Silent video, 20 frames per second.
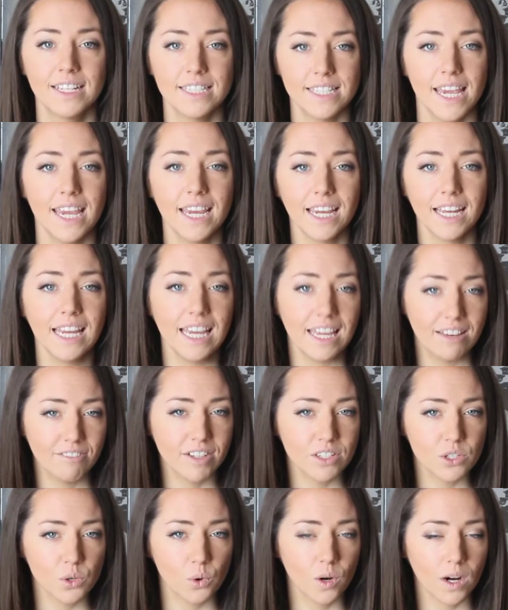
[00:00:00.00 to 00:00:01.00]
take an
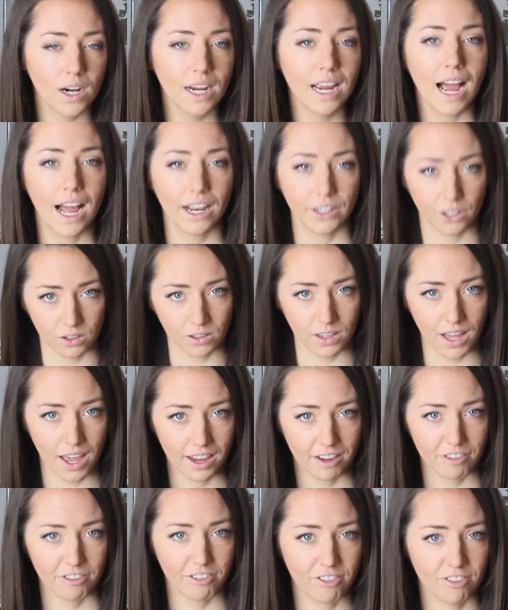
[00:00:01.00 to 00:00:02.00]
inventory on your
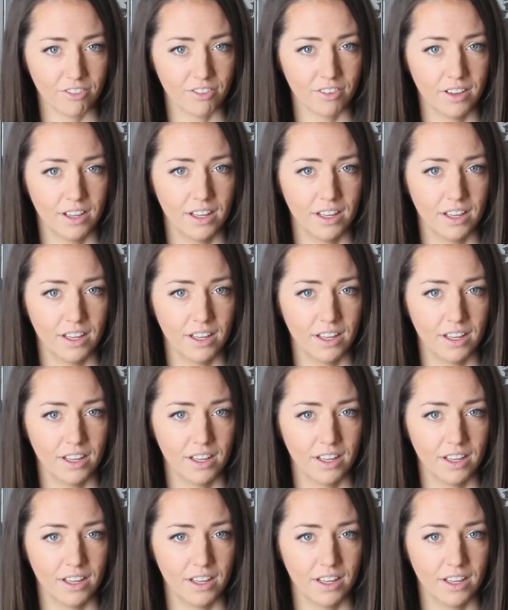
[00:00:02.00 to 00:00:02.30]
life.